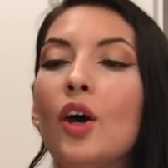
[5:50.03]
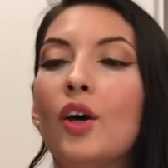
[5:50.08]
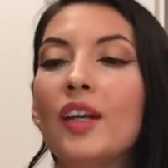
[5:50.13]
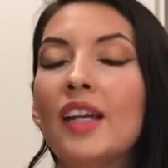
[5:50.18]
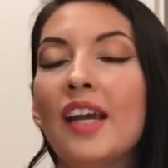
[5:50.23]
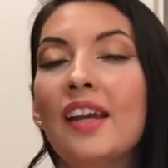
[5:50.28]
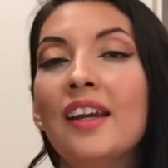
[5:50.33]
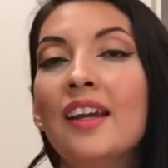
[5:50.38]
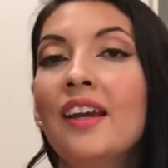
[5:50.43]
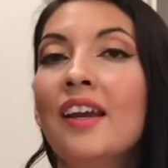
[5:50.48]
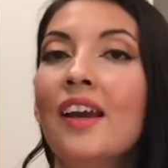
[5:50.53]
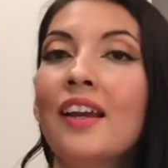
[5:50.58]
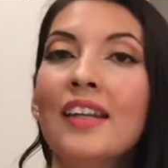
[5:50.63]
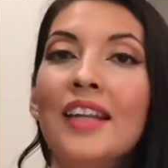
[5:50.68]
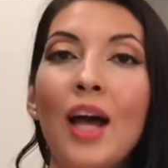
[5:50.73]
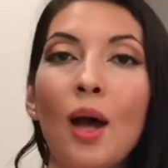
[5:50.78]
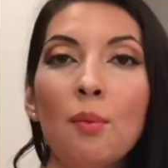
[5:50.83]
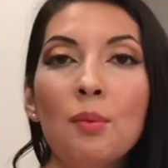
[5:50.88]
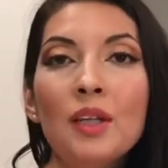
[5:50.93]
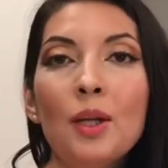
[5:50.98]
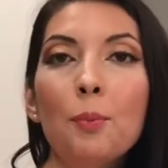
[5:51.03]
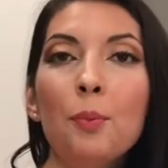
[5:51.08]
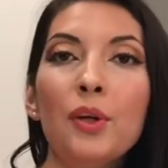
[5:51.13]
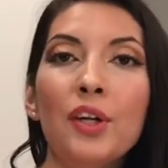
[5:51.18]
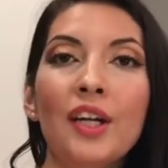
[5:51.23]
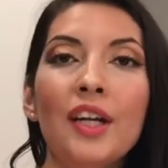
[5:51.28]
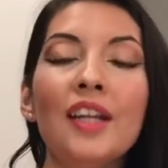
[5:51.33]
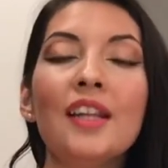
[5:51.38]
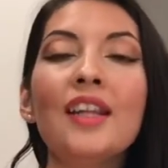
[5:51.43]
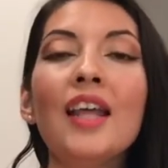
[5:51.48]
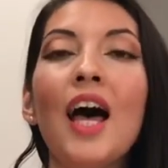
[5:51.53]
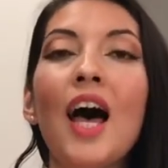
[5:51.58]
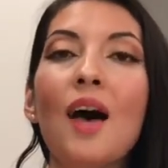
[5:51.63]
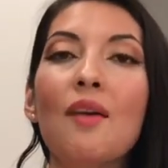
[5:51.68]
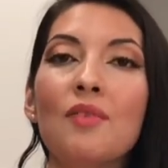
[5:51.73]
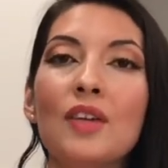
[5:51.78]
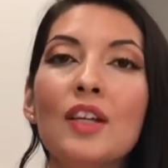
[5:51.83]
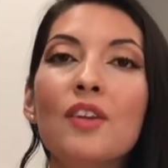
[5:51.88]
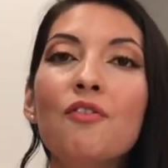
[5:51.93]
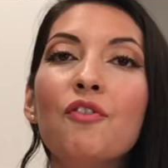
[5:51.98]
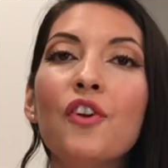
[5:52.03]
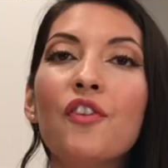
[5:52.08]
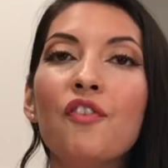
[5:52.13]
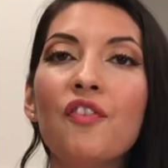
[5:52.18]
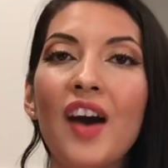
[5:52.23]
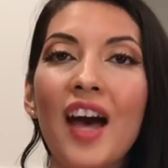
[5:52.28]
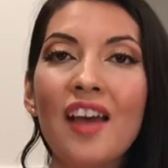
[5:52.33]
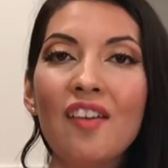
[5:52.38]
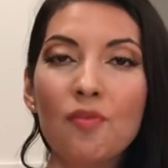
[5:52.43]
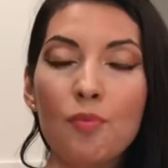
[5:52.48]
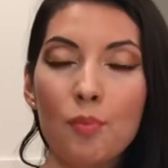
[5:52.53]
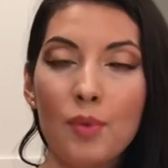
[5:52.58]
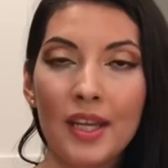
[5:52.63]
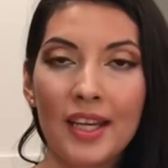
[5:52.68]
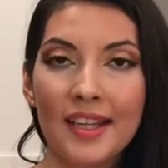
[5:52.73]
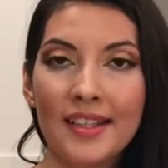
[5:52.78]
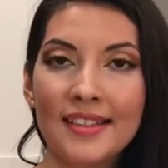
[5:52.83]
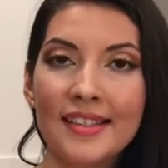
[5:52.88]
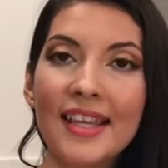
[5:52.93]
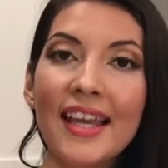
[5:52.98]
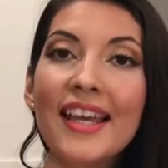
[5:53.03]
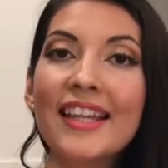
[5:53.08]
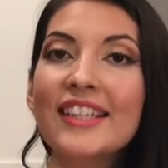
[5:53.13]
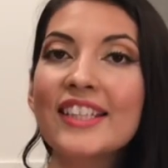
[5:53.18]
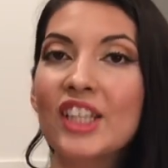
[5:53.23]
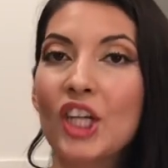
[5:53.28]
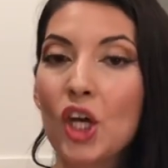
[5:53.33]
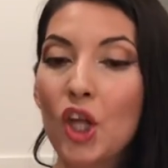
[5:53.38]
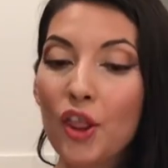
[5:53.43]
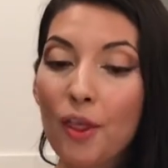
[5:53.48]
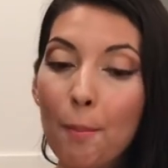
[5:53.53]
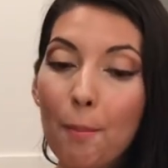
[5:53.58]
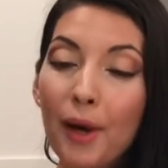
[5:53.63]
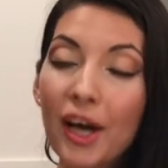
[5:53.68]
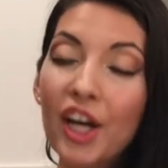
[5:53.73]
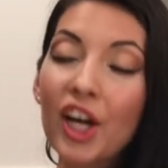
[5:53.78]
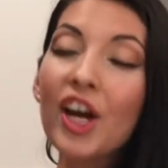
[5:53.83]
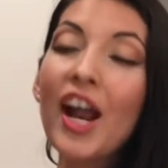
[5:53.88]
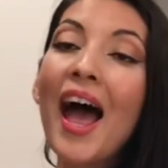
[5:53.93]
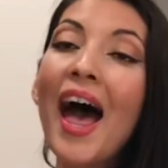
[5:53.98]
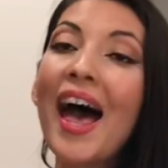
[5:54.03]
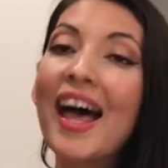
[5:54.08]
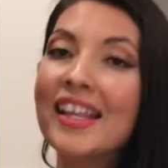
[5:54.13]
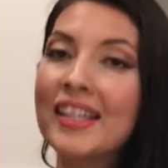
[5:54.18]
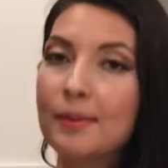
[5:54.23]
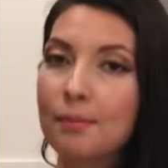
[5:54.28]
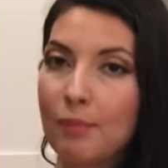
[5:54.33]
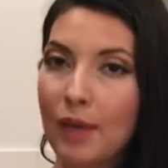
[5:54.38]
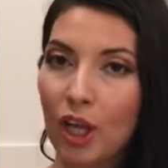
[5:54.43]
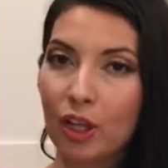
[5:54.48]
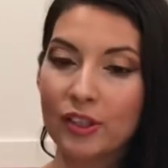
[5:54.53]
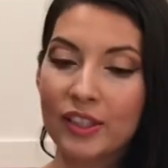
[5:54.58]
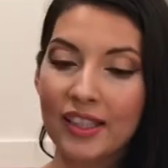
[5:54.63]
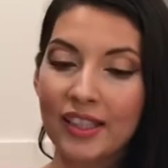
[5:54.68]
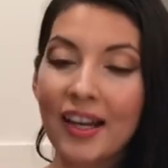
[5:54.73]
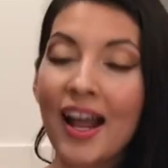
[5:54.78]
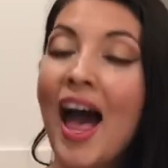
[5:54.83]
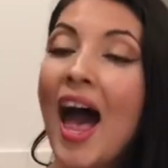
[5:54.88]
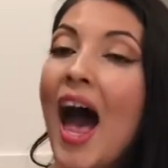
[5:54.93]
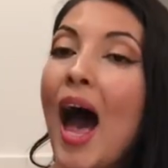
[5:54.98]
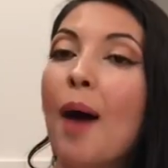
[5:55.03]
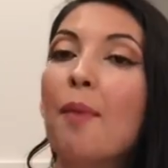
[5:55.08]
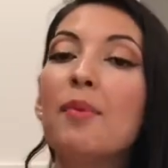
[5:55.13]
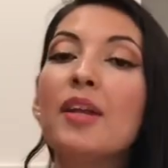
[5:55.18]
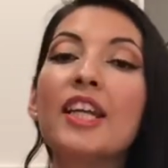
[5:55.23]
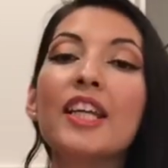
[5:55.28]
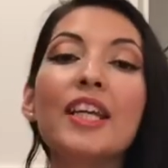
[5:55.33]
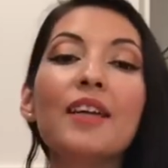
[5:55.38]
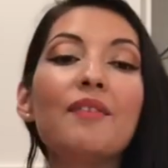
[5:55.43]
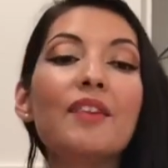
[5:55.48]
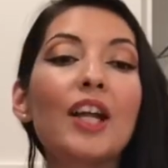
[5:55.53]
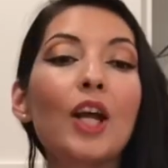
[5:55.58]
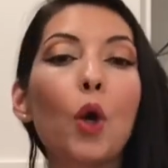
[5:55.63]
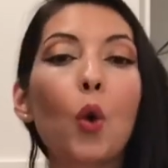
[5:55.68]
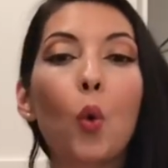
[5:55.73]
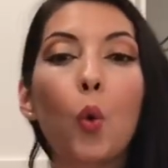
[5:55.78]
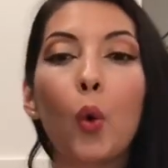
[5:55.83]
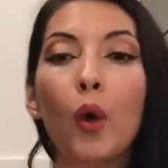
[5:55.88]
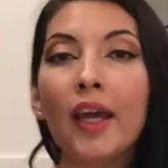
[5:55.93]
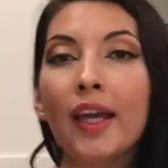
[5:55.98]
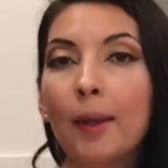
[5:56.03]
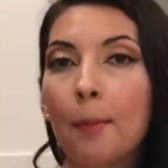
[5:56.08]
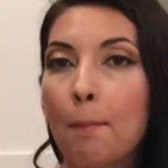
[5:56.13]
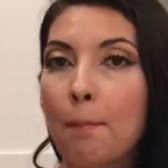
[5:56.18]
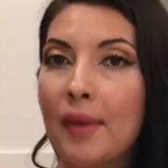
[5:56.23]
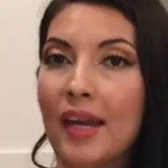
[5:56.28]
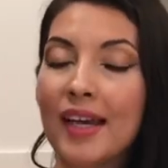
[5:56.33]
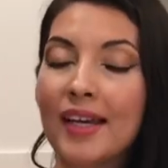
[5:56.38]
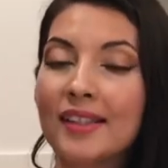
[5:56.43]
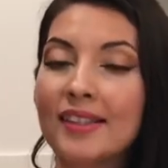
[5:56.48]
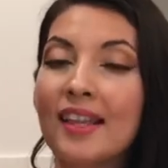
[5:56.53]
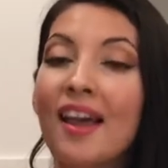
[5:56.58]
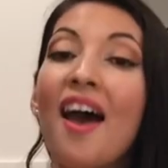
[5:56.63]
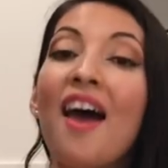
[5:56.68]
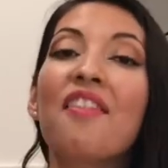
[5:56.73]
Okay, now I'm going to put it in the oven for 5 minutes until the butter has melted. I'm going to give it a quick mix.